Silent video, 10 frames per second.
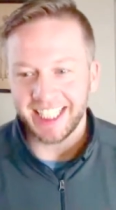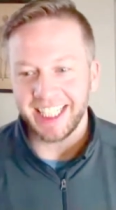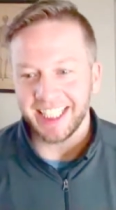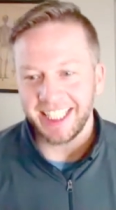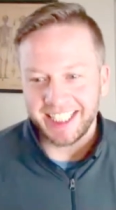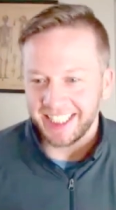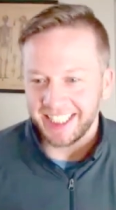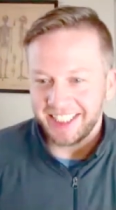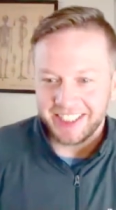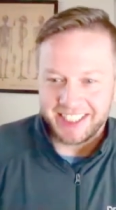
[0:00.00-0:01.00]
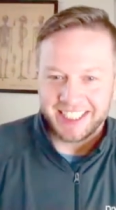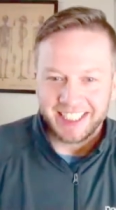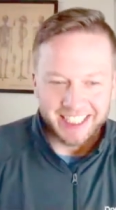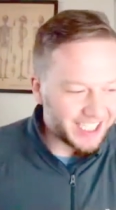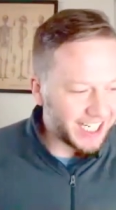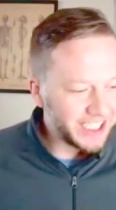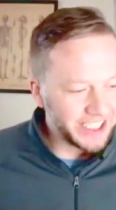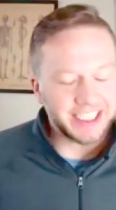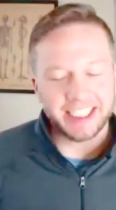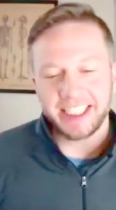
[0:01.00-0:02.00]
I like yours. I could
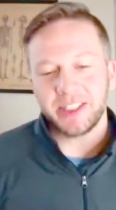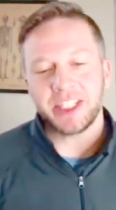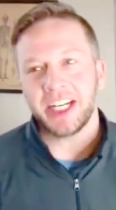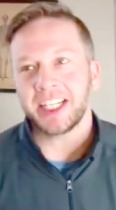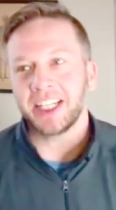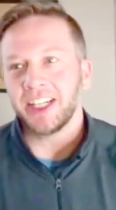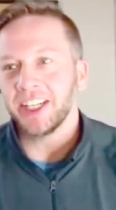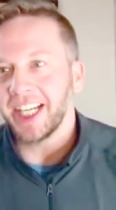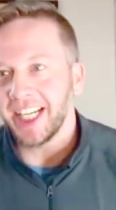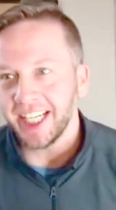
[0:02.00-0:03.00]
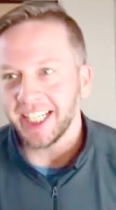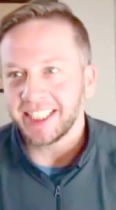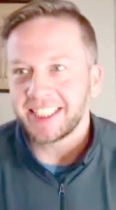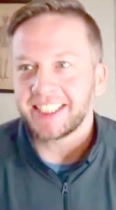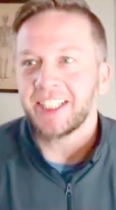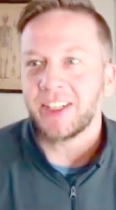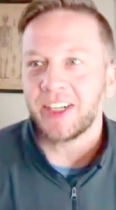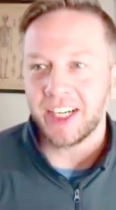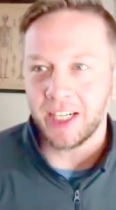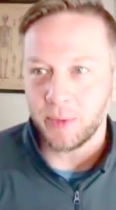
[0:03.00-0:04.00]
listen to you talk all day. It's so
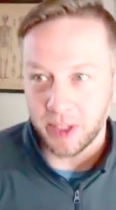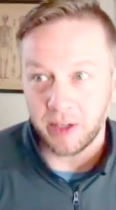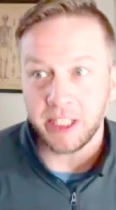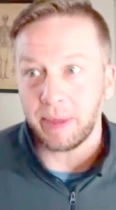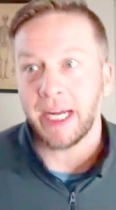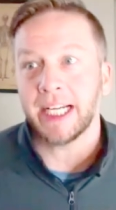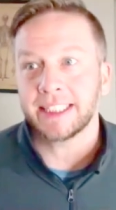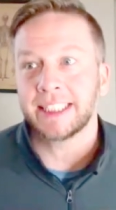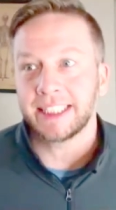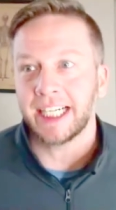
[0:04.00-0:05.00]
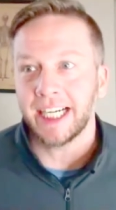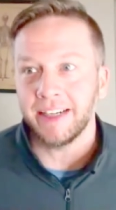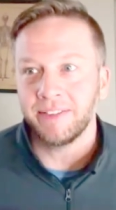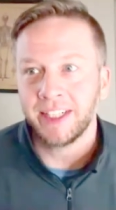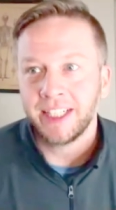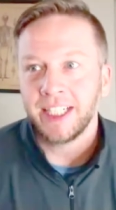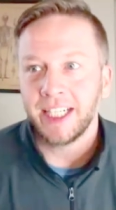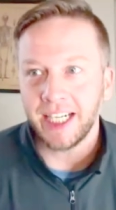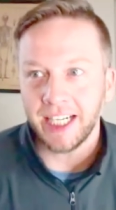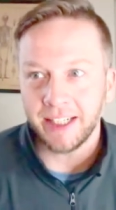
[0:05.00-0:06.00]
hard. We're already past time.
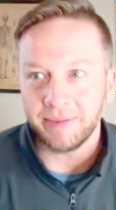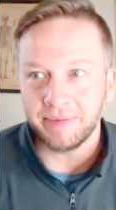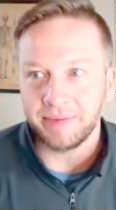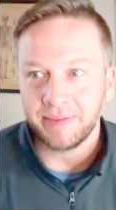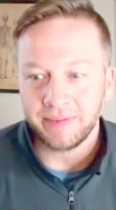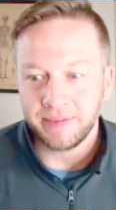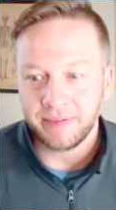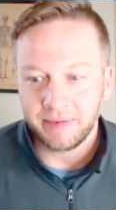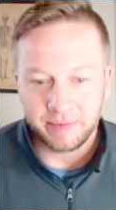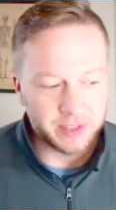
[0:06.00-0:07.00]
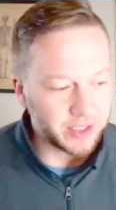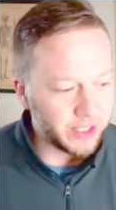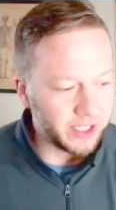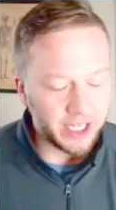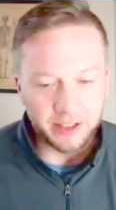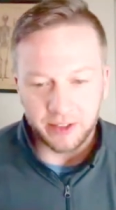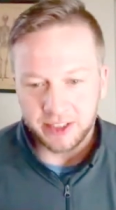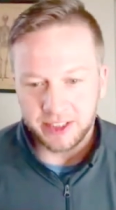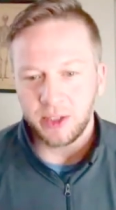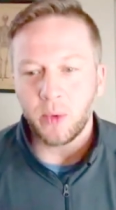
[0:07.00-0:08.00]
Um, so I, I'll, uh,
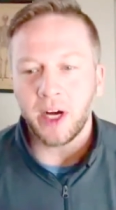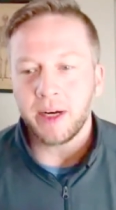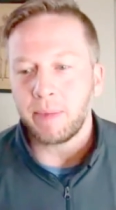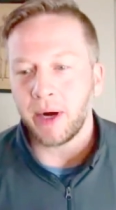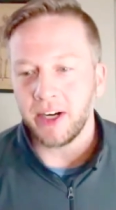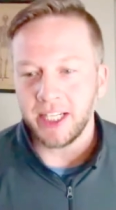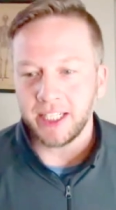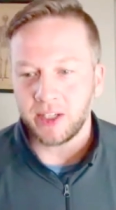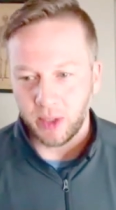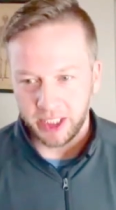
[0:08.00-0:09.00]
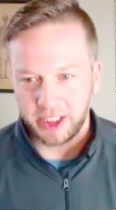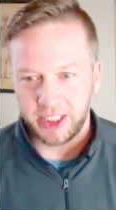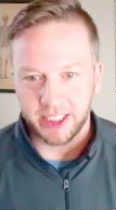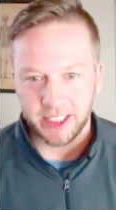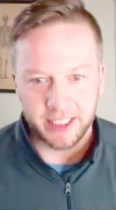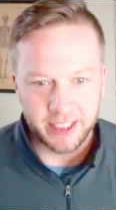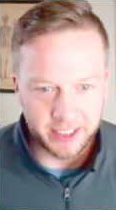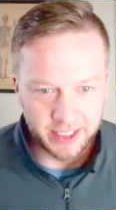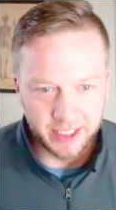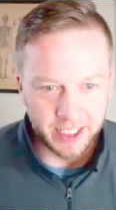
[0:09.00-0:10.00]
let's do one parting question
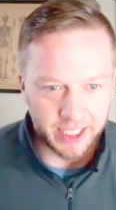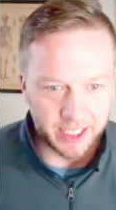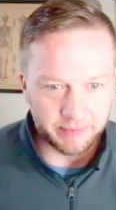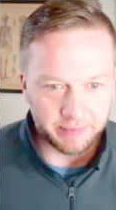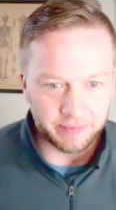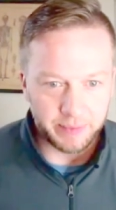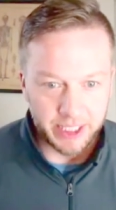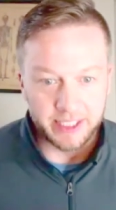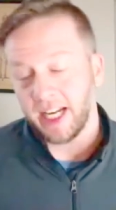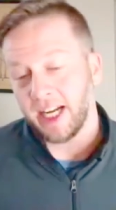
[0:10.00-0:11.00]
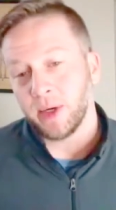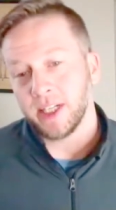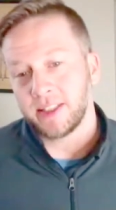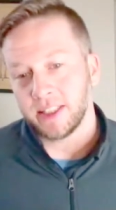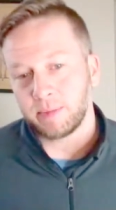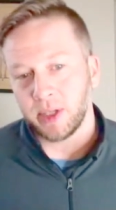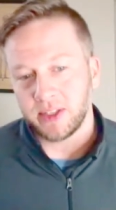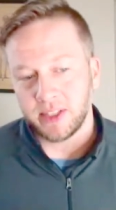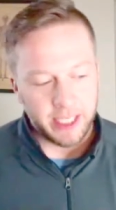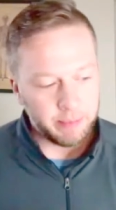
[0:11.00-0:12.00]
um, because I was this
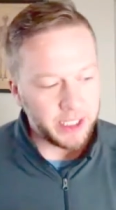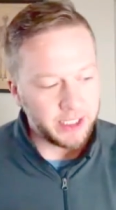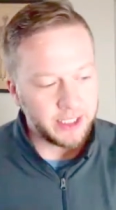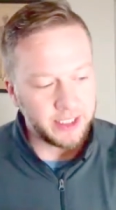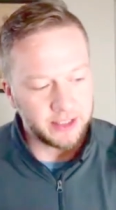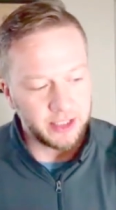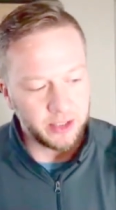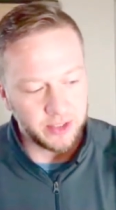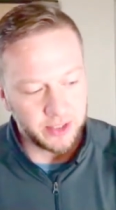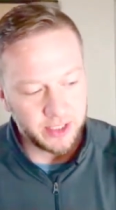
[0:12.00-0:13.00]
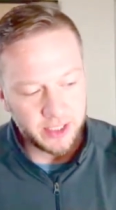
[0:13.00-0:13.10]
person, that PT student.